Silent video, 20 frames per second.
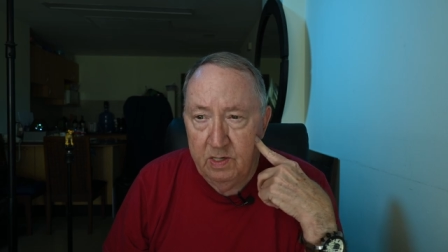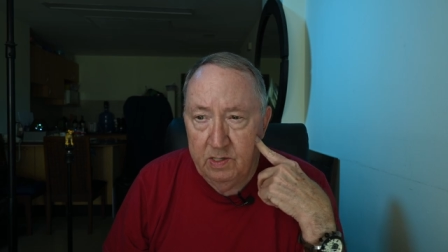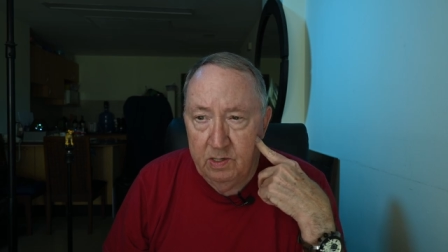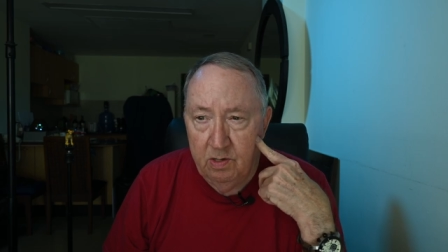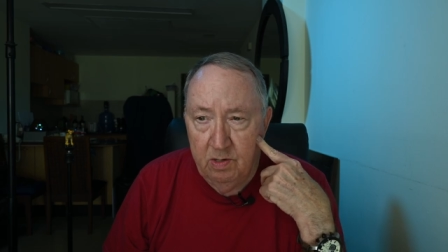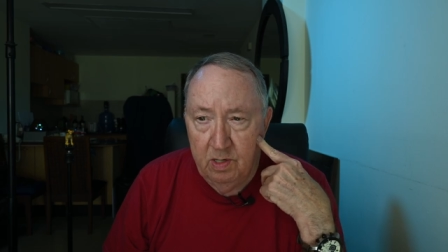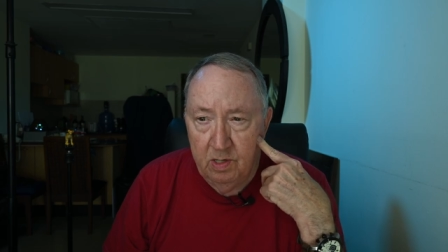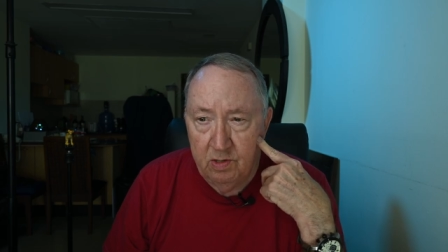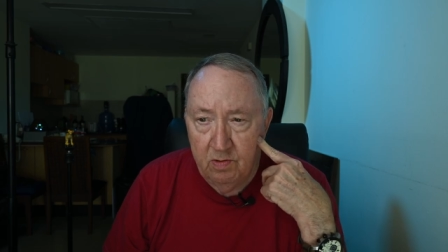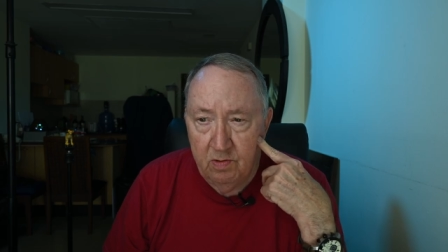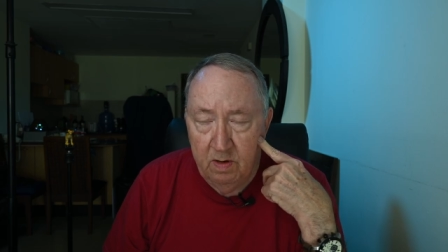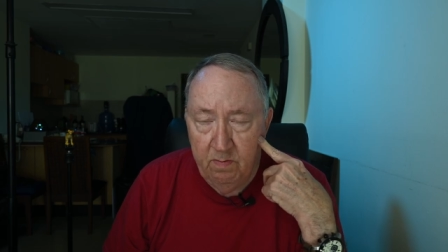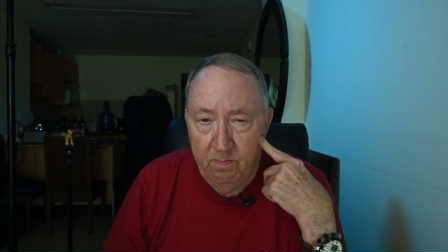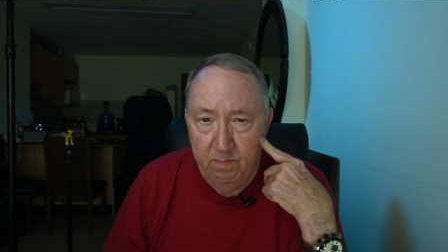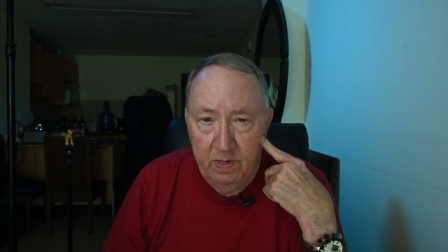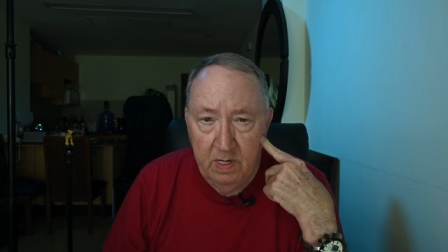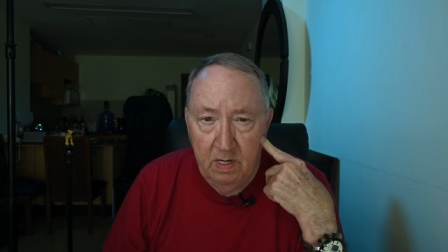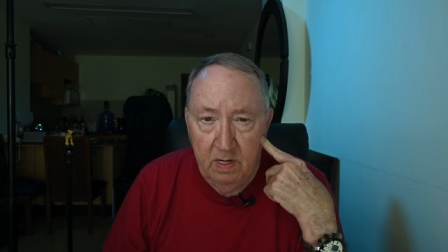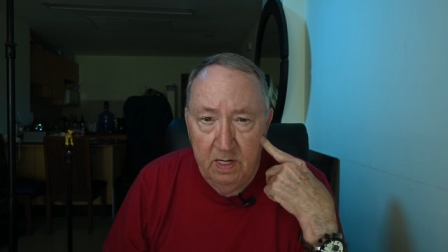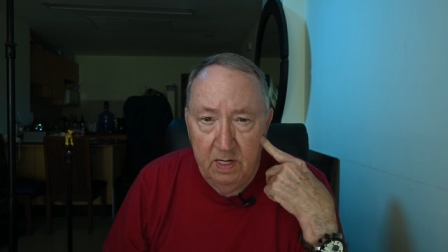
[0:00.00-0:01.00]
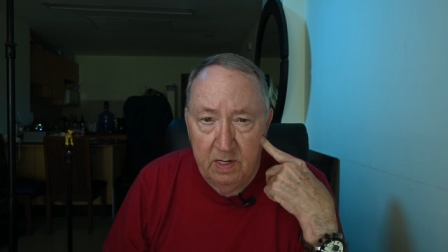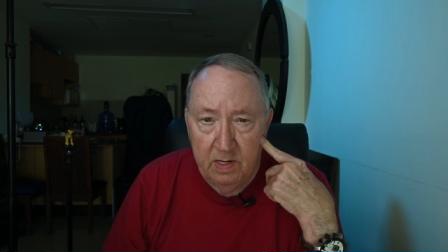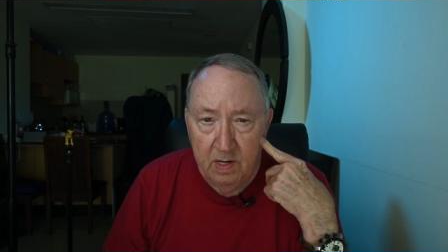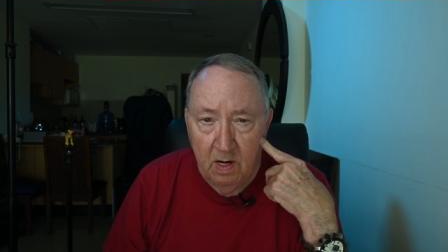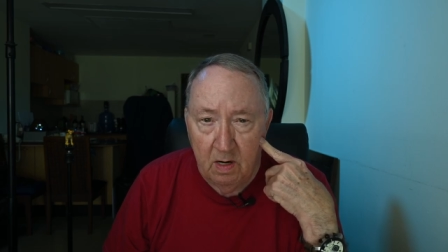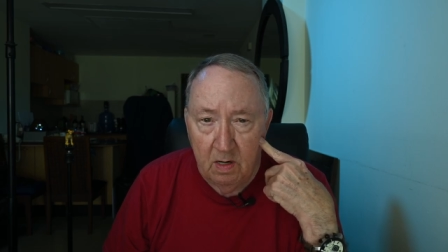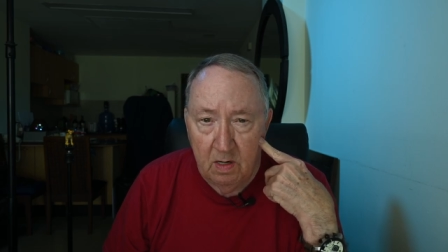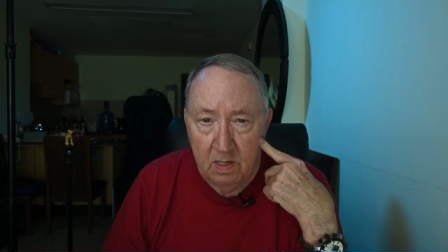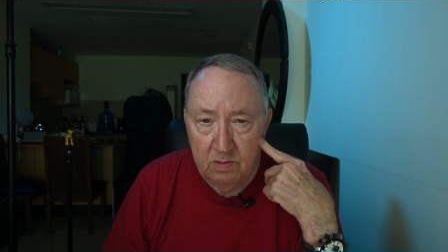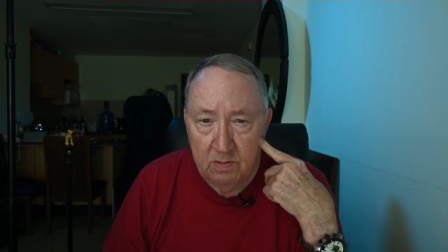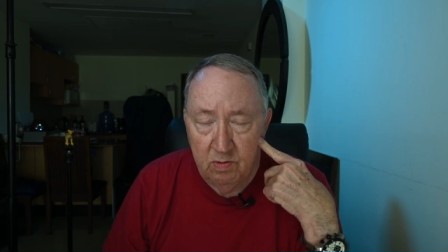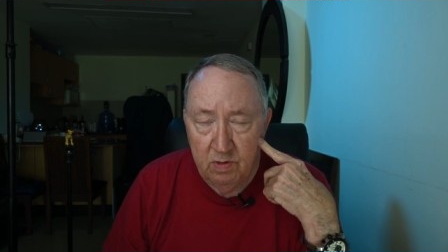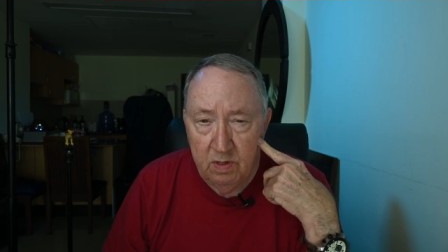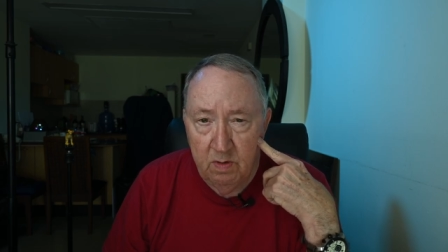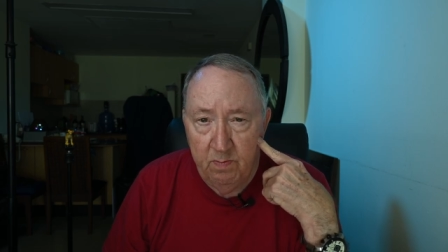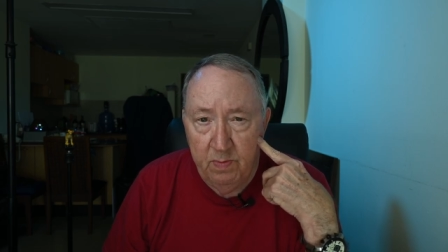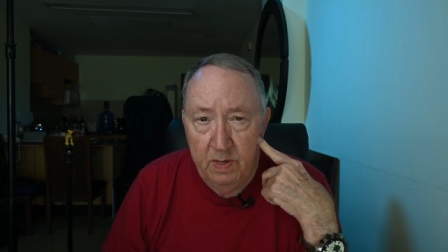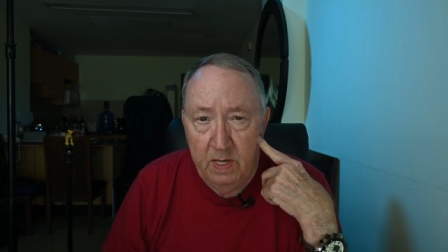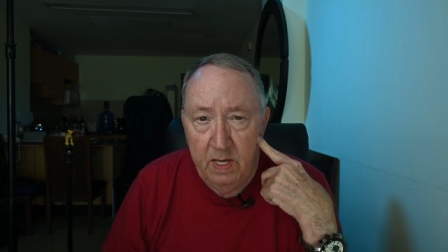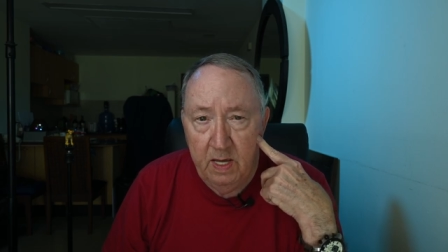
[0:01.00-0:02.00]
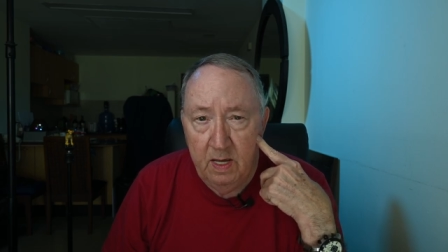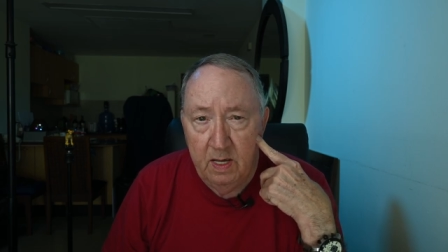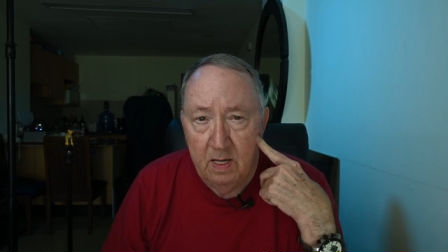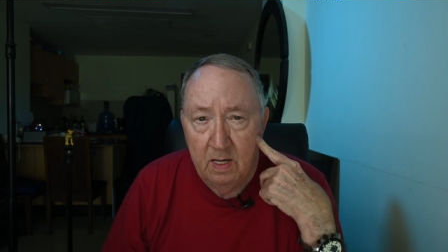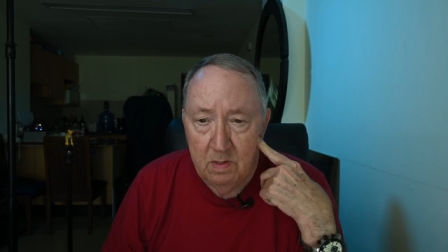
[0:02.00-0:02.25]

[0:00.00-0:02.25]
at two to three billion dollars with a B.